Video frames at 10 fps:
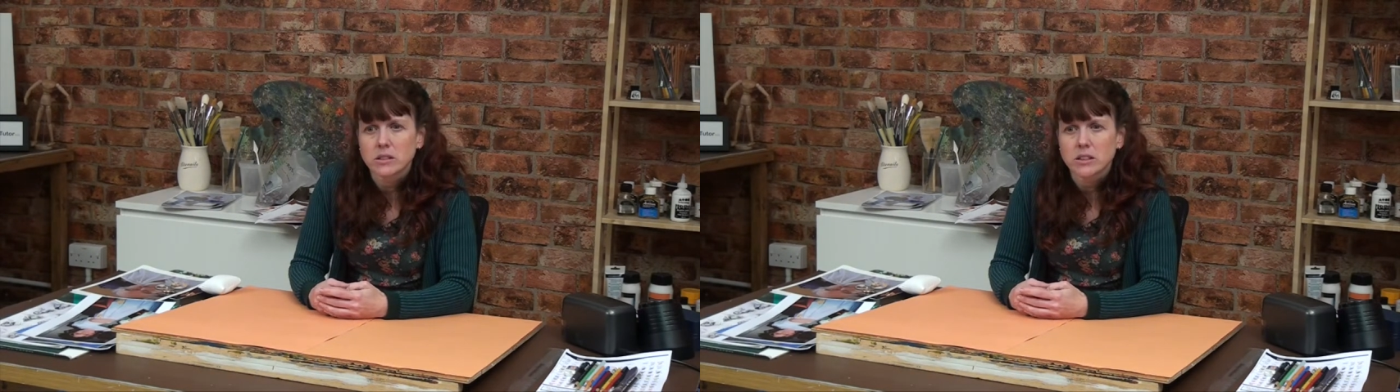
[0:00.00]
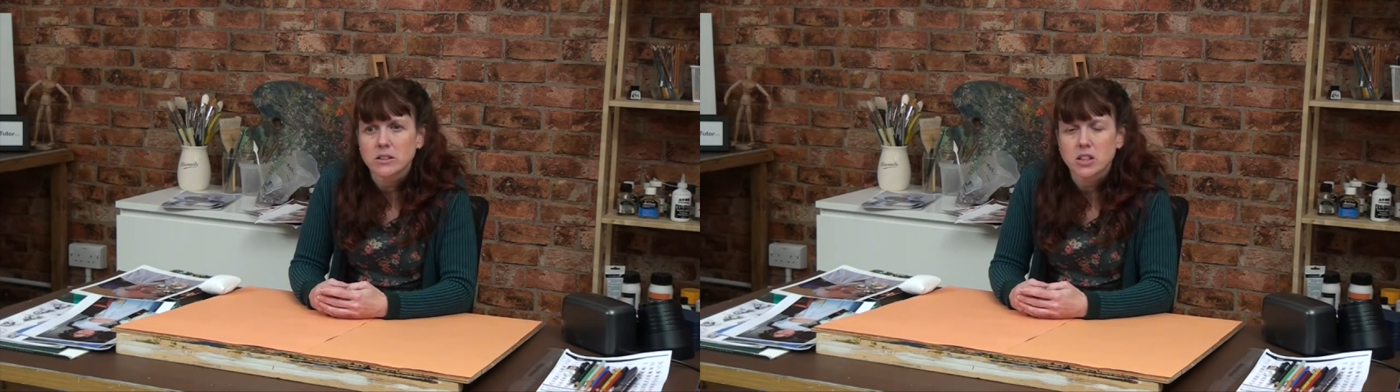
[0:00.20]

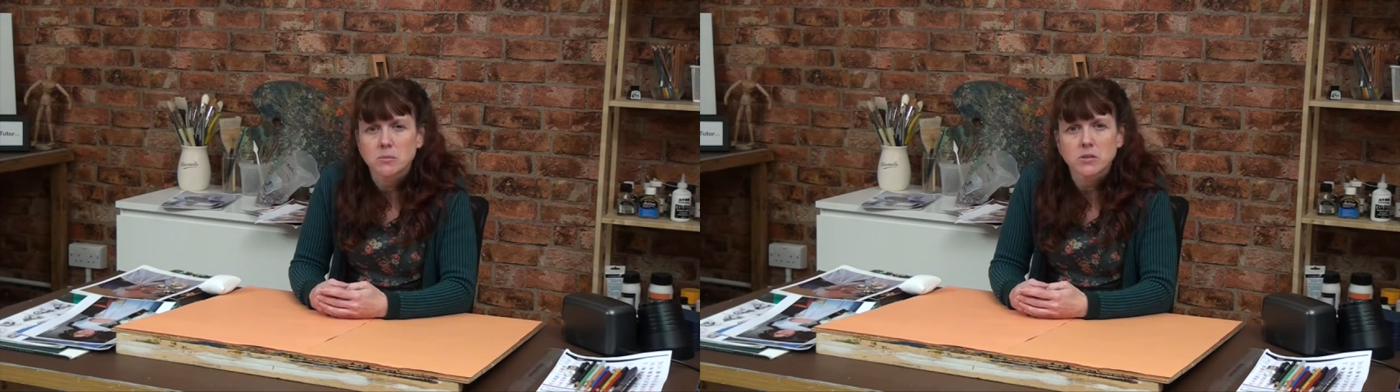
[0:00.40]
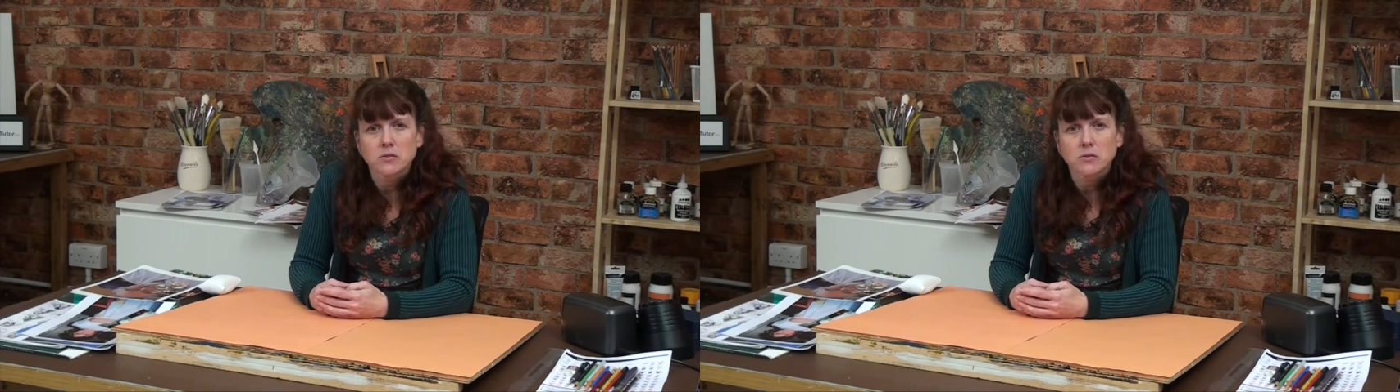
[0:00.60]
in
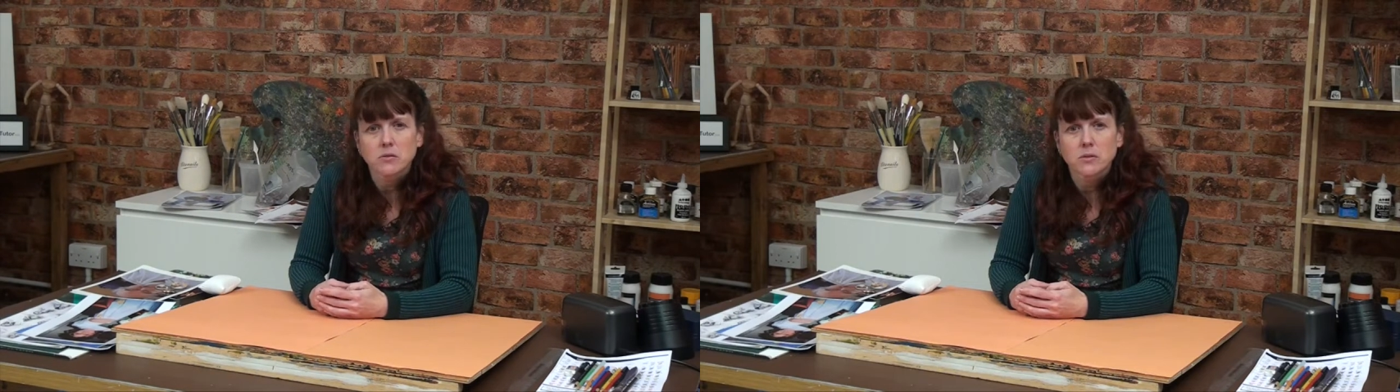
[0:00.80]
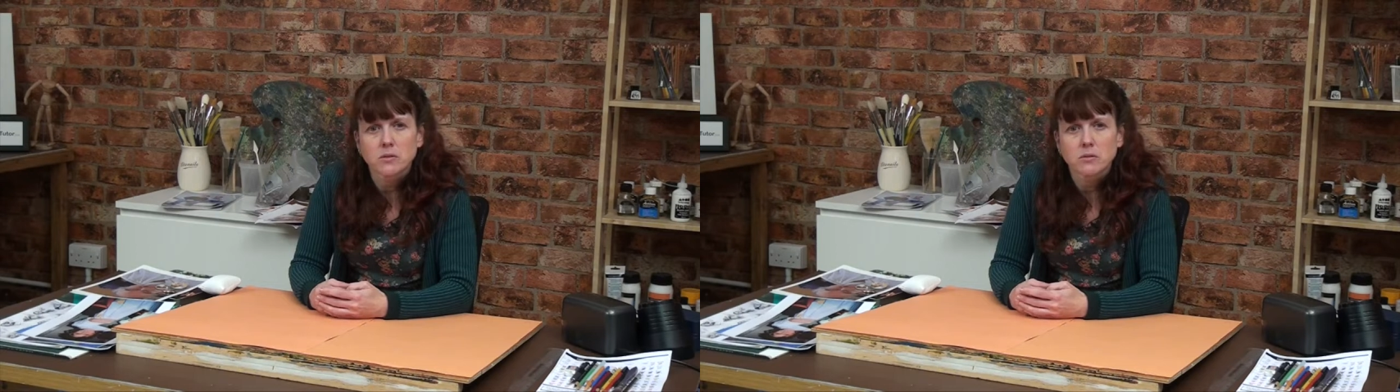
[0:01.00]
terms of
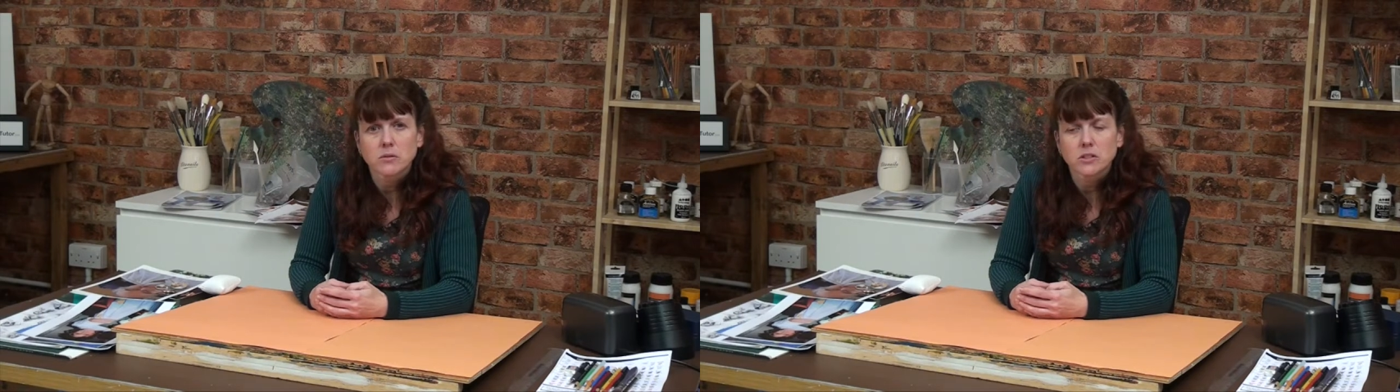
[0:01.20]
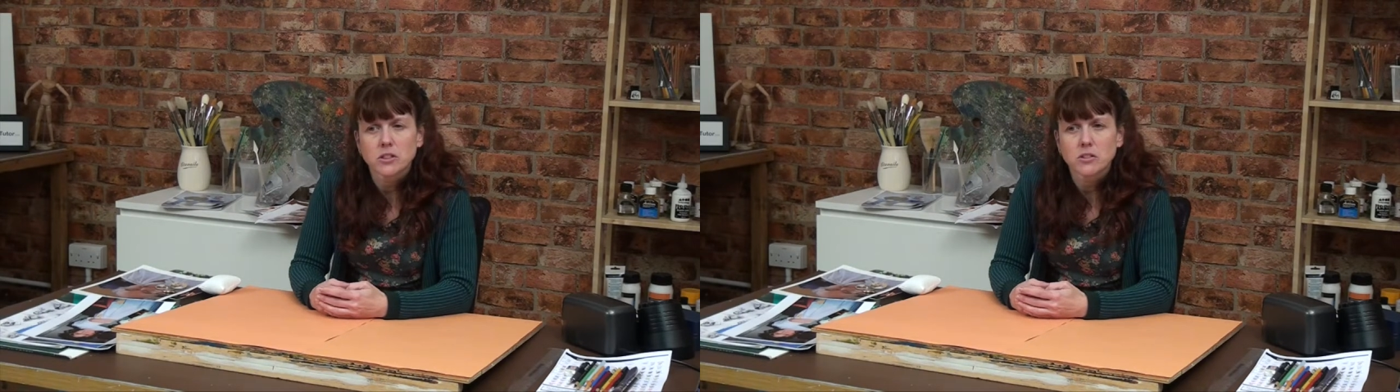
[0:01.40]

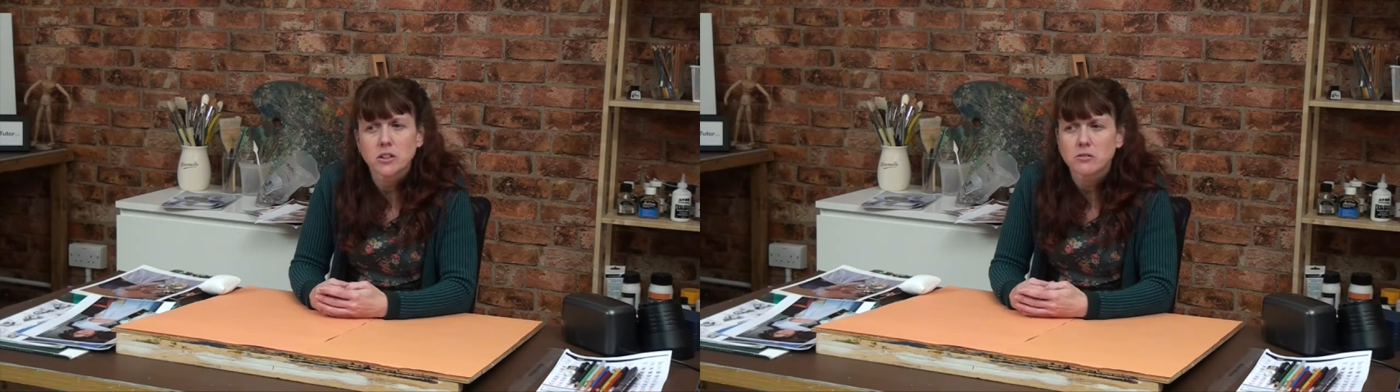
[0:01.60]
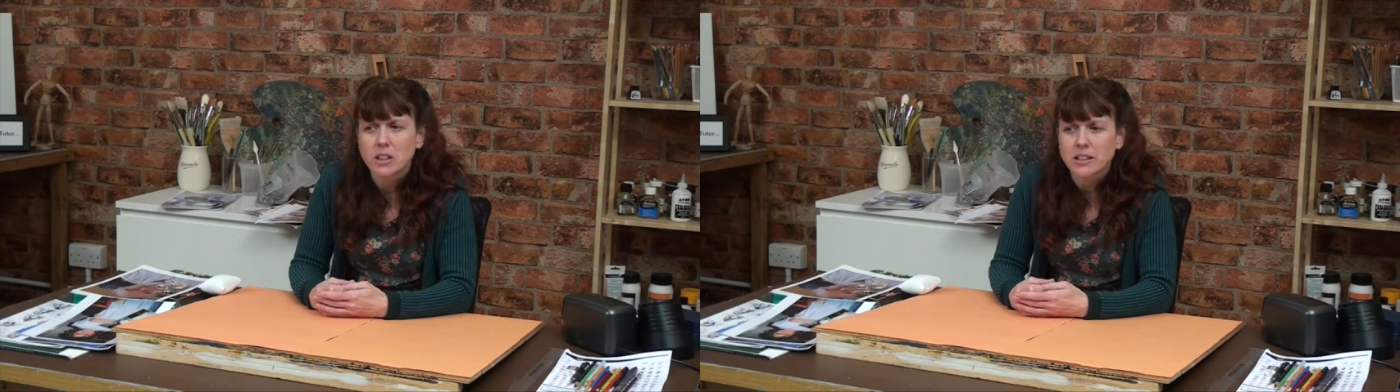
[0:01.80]

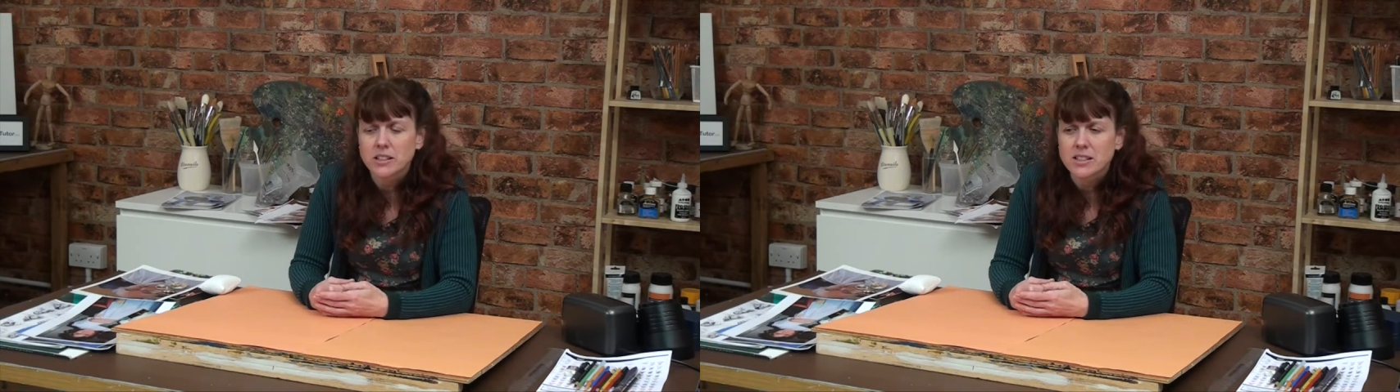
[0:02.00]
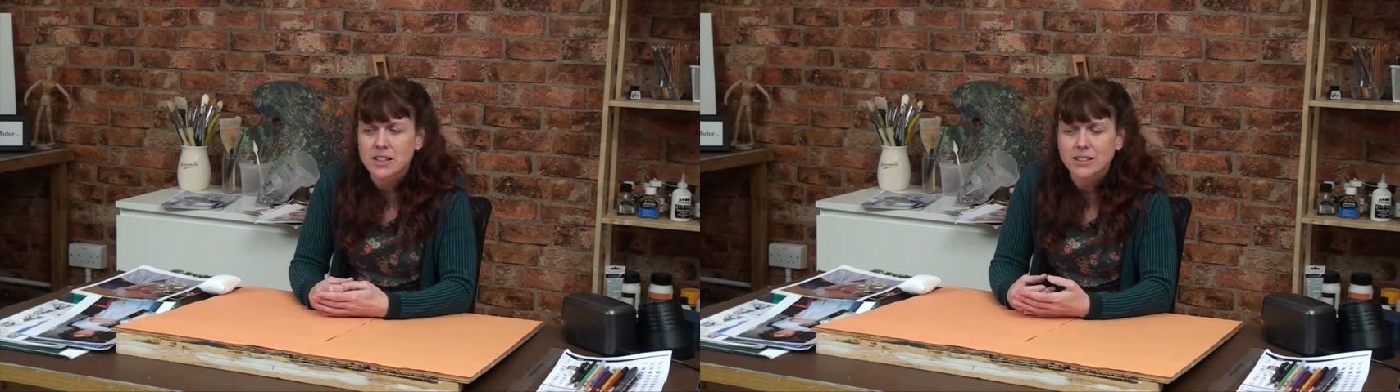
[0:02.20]
that relate
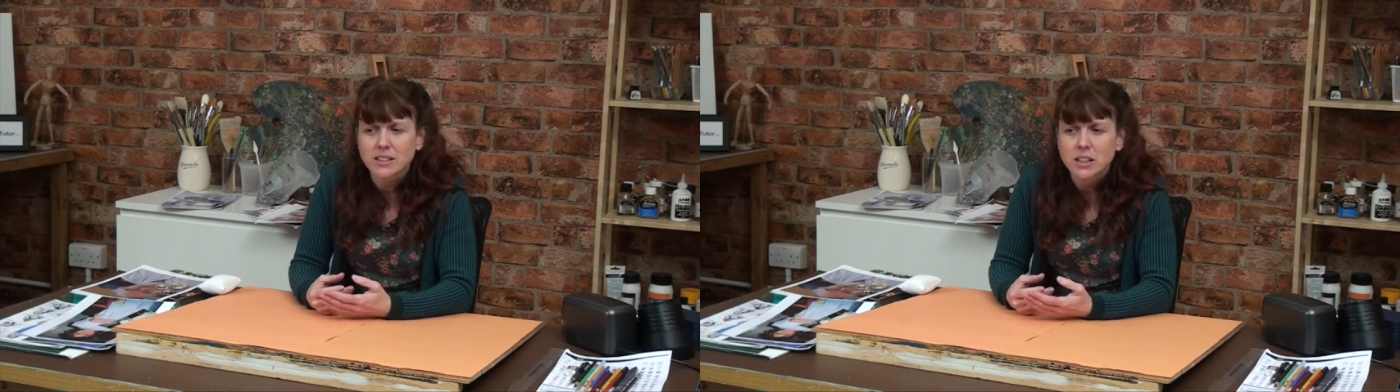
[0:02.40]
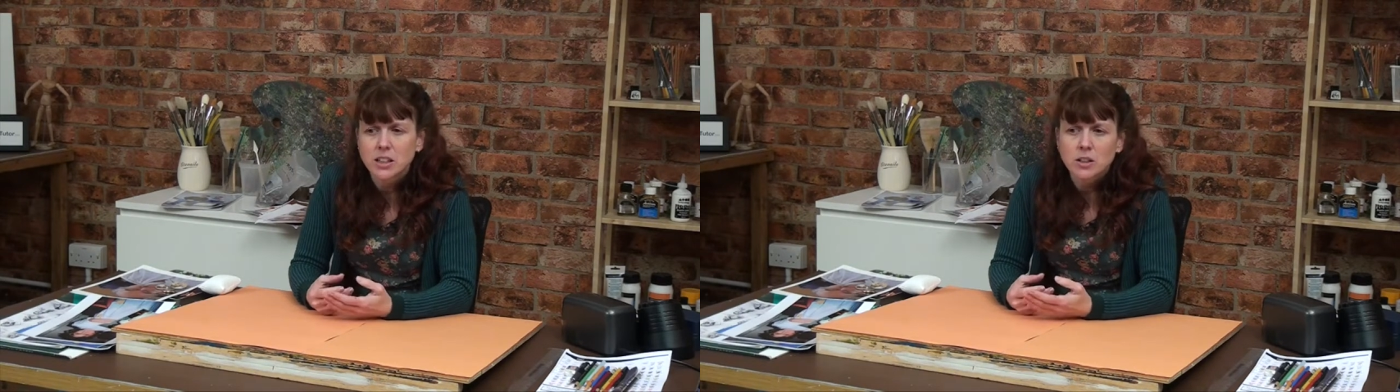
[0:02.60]
to the size.